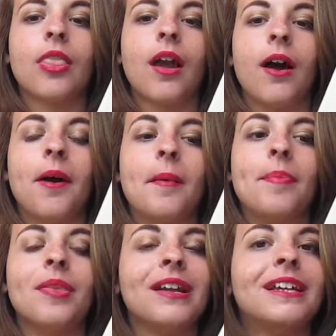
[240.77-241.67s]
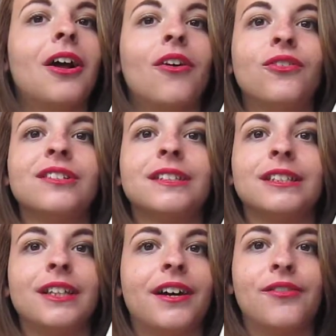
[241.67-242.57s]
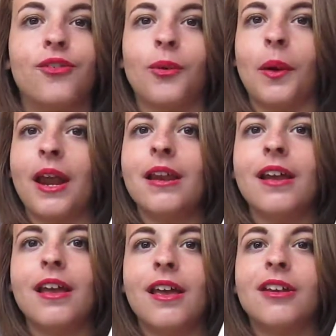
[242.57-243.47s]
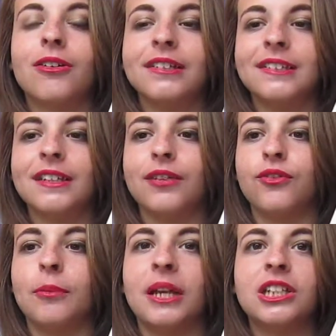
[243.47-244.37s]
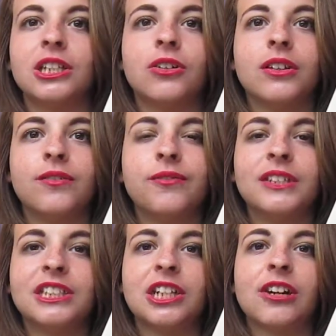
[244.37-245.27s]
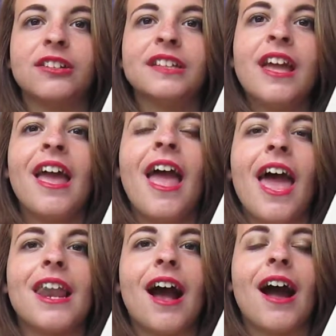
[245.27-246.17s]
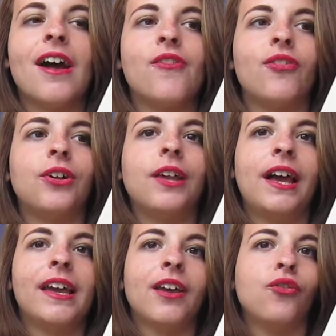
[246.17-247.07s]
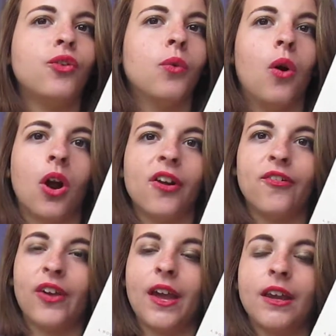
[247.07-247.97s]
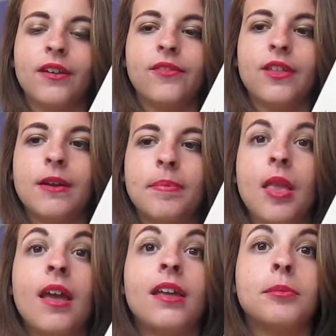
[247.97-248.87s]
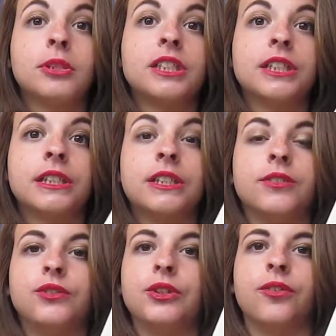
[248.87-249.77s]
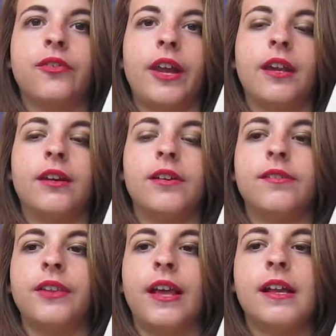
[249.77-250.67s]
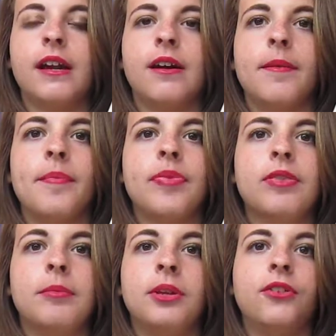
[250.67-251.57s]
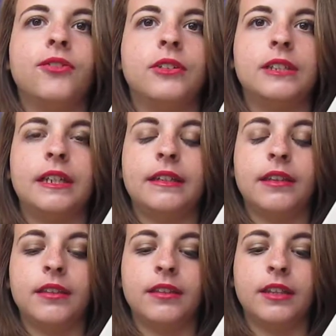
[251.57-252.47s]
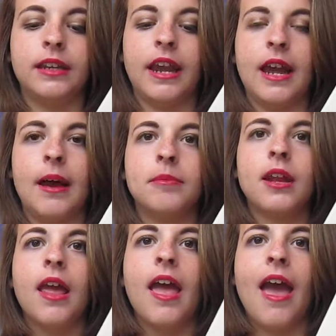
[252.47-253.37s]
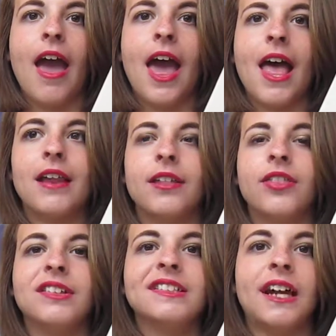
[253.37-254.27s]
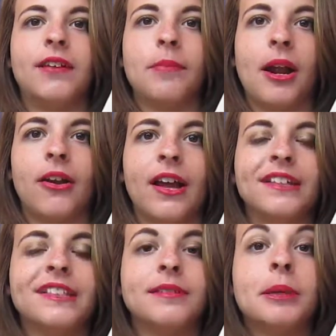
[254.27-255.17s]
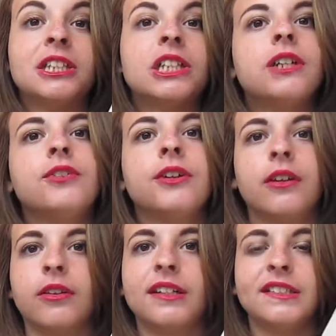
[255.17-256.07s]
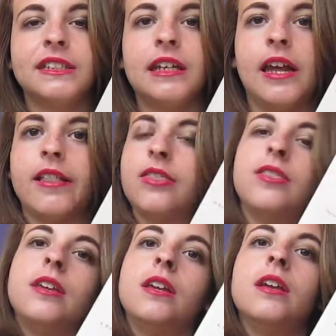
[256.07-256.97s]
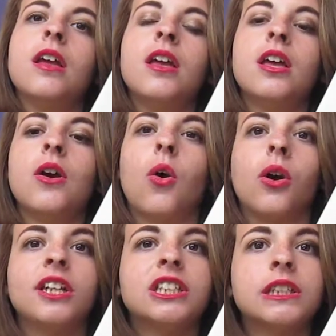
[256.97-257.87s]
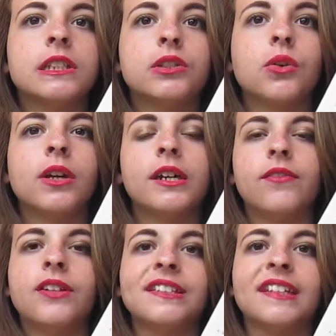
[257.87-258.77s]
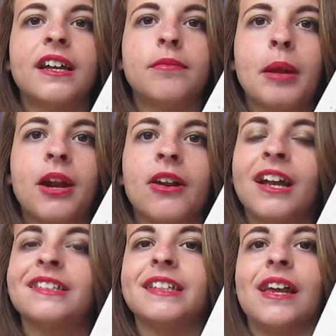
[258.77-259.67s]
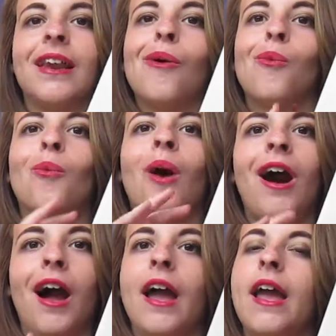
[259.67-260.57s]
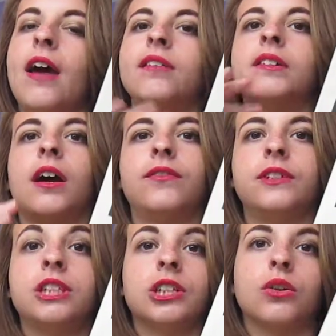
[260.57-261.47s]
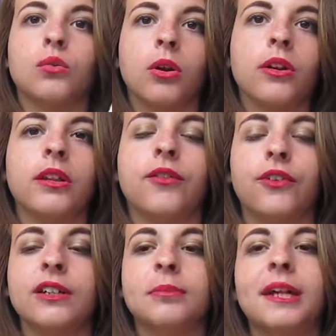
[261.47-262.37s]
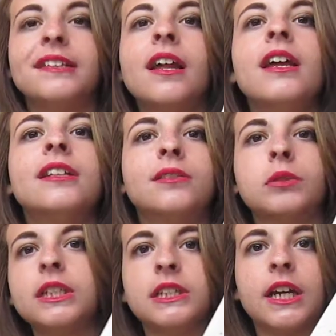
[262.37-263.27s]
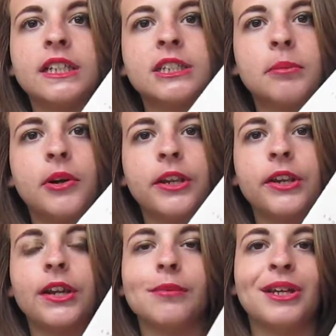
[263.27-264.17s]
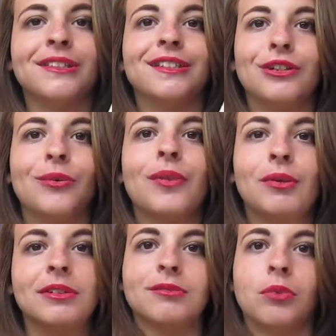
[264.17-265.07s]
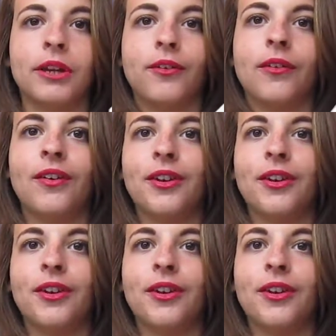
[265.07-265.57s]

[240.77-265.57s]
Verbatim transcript: um, it offers a lot of great, interesting information on the Fitzgeralds, and I feel like if you are a fan of them, particularly if you're a fan of like um, The Beautiful and D the Damned and This Side of Paradise, especially if you're interested in the origin story of This Side of Paradise and why F. Scott Fitzgerald wrote it in the first place. It's really touched upon in here because, you know, it was written